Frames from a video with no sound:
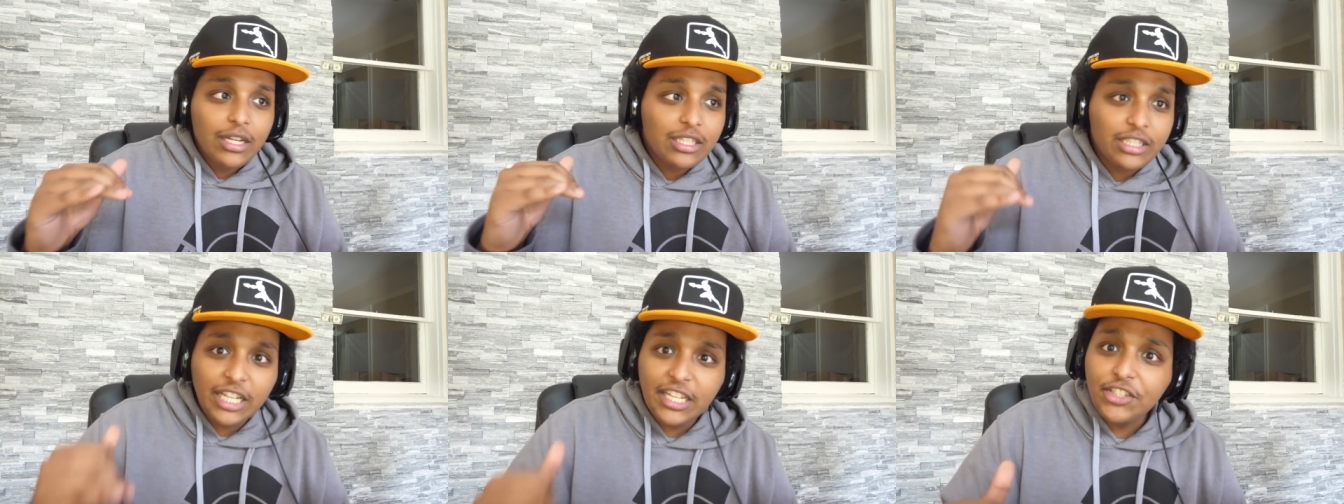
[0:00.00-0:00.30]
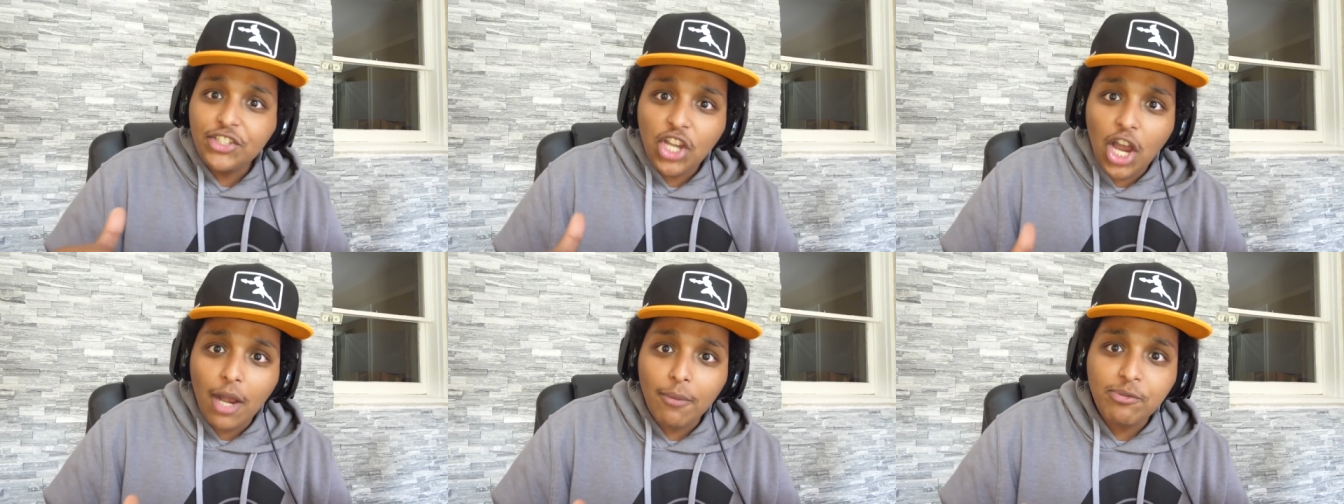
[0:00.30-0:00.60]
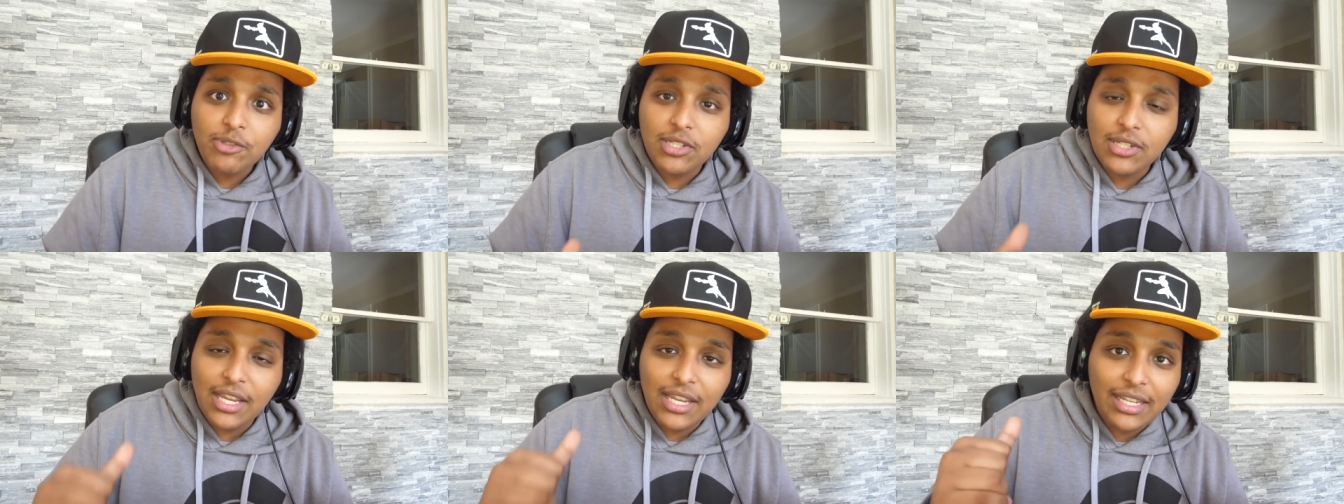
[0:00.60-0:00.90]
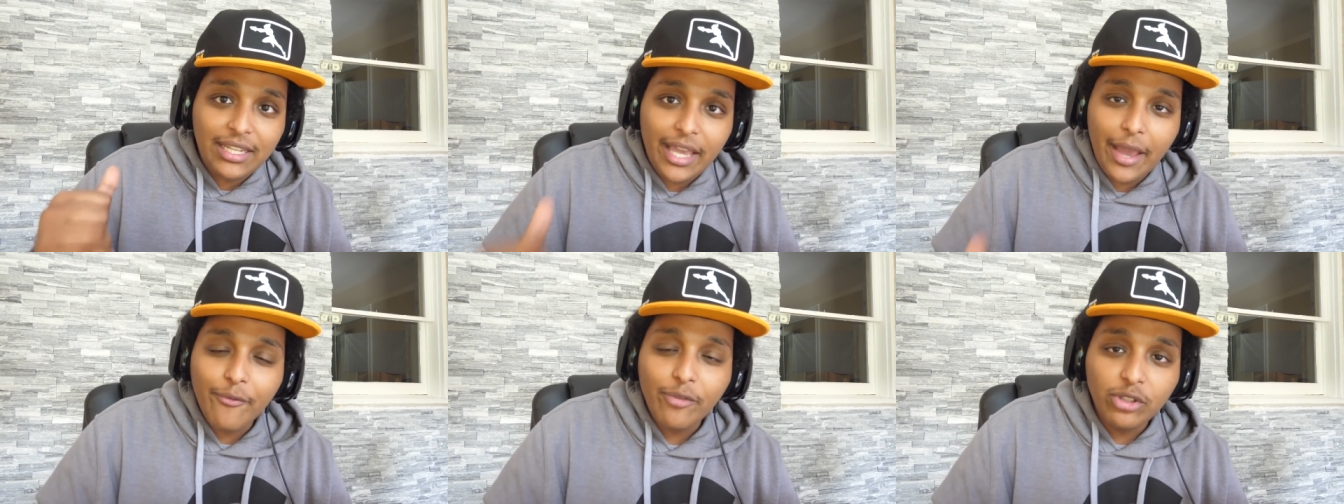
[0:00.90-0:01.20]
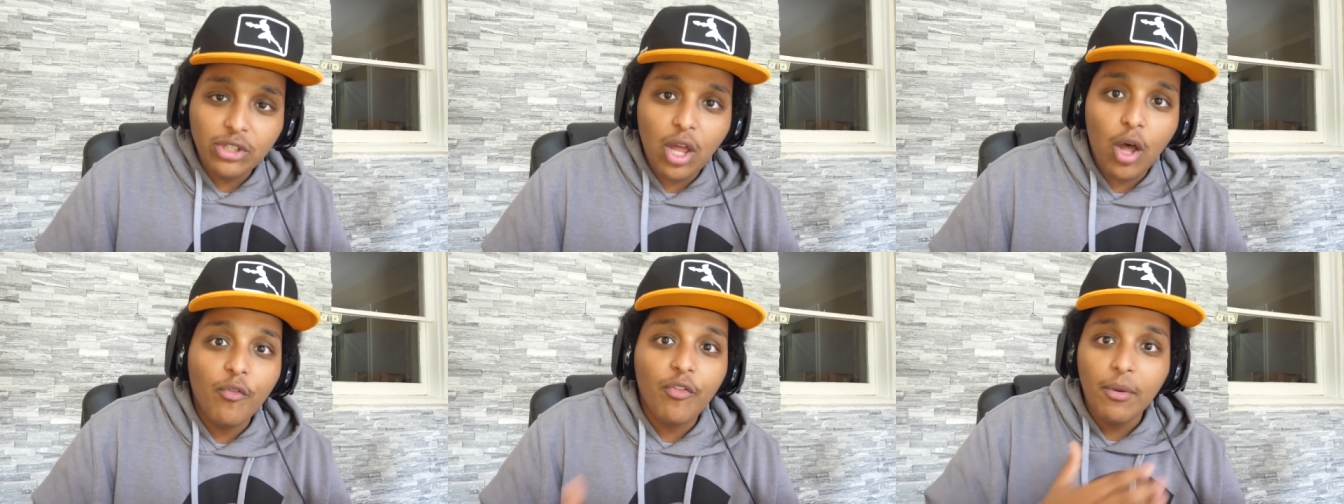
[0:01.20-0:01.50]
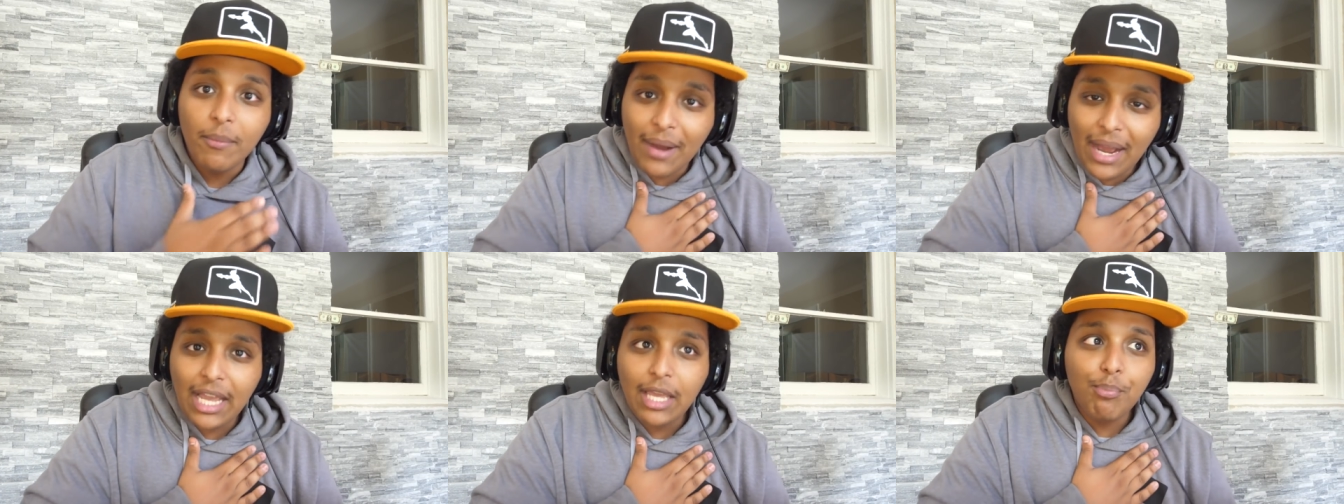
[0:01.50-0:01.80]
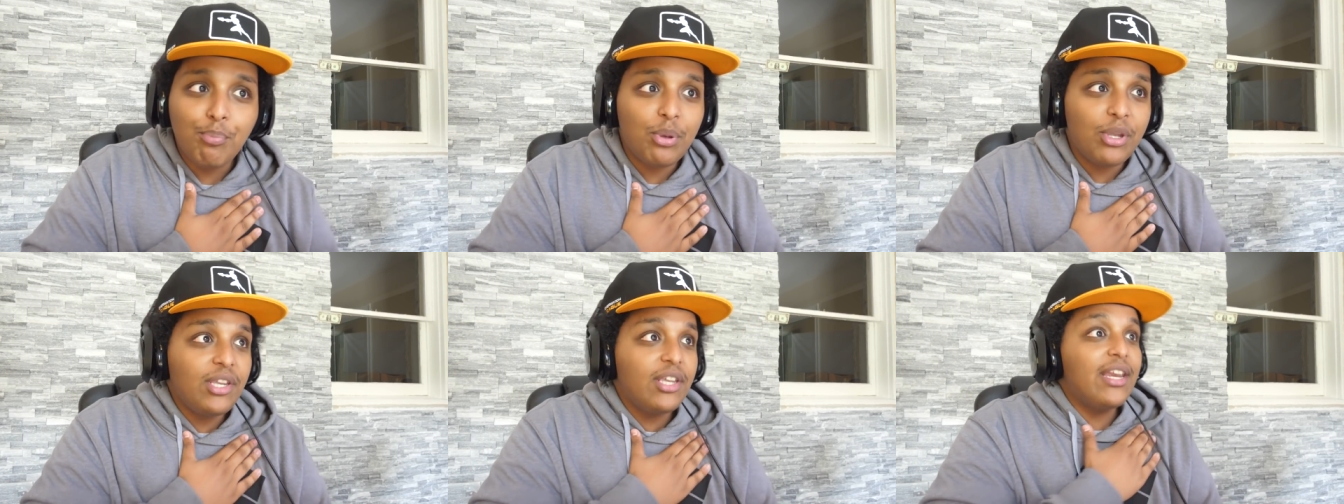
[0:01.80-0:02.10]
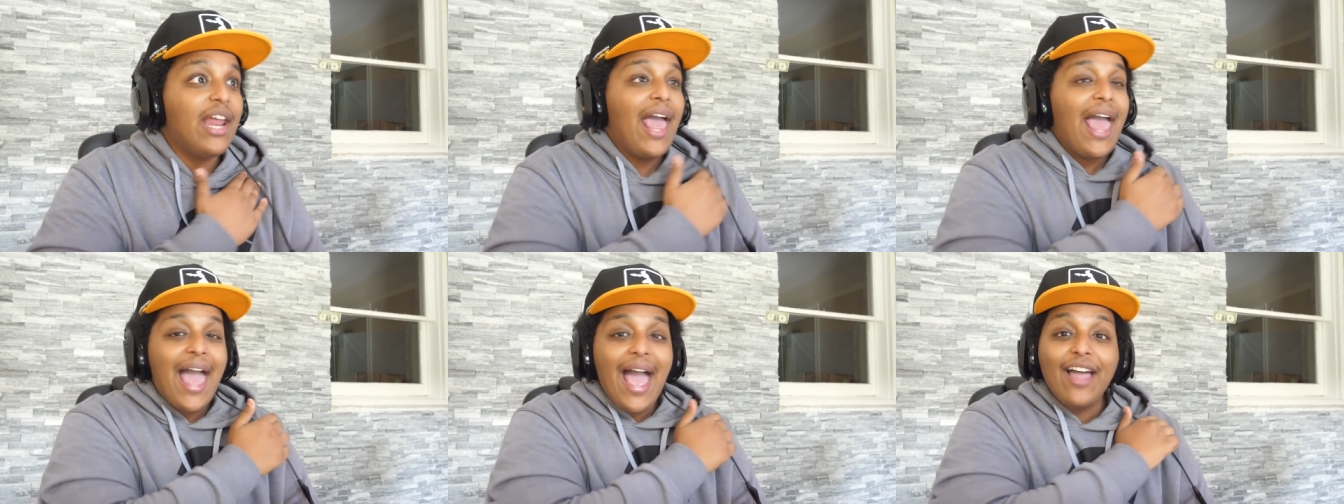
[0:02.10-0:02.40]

Klay Thompson and Kevin Love, in my opinion,